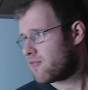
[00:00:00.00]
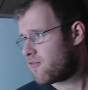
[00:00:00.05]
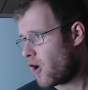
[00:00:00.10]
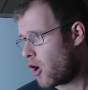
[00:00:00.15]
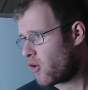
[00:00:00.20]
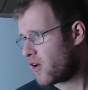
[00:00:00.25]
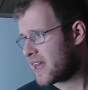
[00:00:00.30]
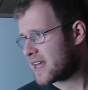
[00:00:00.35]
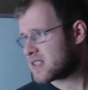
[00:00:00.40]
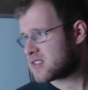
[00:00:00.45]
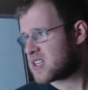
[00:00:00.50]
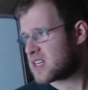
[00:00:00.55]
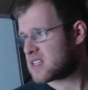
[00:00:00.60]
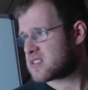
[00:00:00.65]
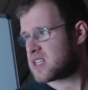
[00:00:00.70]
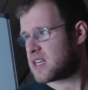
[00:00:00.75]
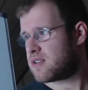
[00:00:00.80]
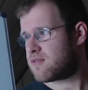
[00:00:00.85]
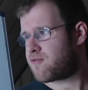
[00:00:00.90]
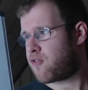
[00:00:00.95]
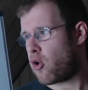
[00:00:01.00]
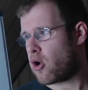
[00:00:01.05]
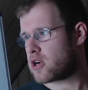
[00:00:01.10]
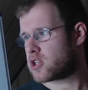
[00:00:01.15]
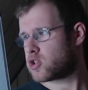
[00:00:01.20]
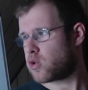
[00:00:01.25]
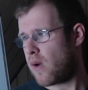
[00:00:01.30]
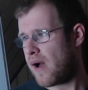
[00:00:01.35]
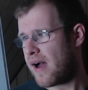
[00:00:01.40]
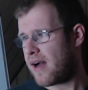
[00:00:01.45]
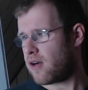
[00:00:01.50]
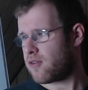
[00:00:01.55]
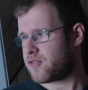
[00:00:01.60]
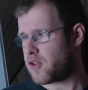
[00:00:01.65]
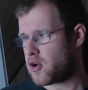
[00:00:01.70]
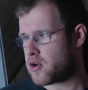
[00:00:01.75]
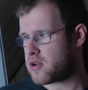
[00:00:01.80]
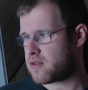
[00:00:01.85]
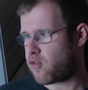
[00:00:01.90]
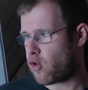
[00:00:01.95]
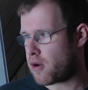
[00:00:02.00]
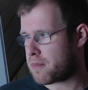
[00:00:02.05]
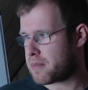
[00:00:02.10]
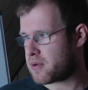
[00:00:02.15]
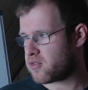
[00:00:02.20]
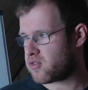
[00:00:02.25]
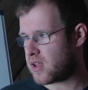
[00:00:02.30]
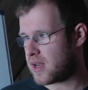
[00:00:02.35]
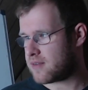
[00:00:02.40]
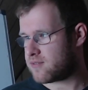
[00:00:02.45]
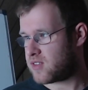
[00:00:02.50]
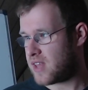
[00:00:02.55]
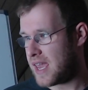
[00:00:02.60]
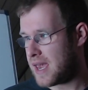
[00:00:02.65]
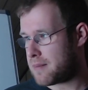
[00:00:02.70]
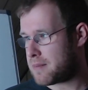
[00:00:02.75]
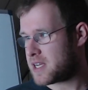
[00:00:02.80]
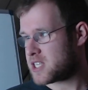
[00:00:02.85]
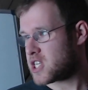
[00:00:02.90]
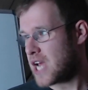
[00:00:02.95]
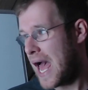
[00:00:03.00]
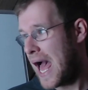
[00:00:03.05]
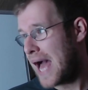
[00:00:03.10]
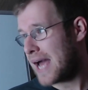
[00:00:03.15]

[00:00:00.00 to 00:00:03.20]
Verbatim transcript: Fodik, sixteen four twelve, thirty-four percent of damage.